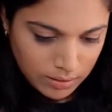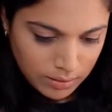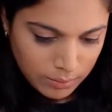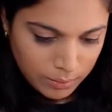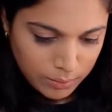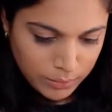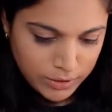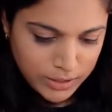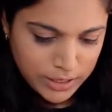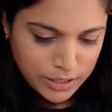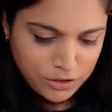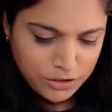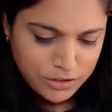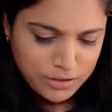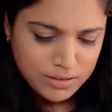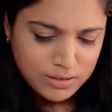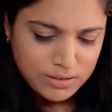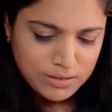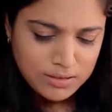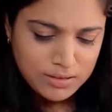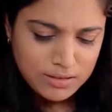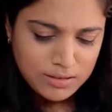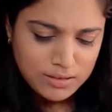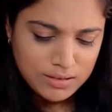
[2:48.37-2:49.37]
But
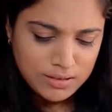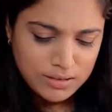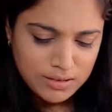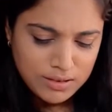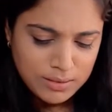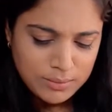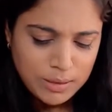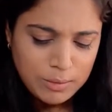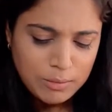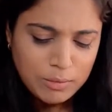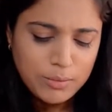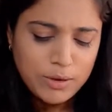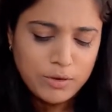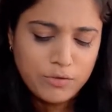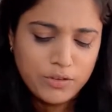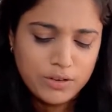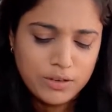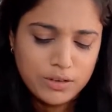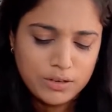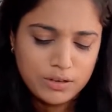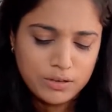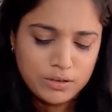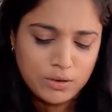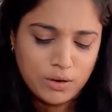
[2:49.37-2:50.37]
I'm keeping my
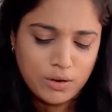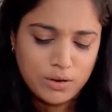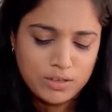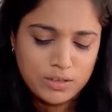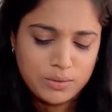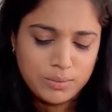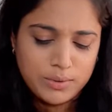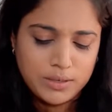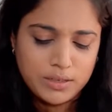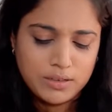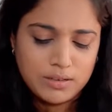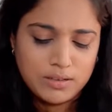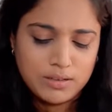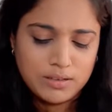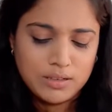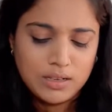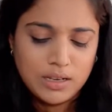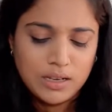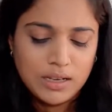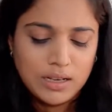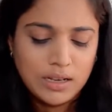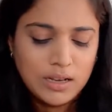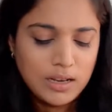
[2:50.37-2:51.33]
fingers crossed because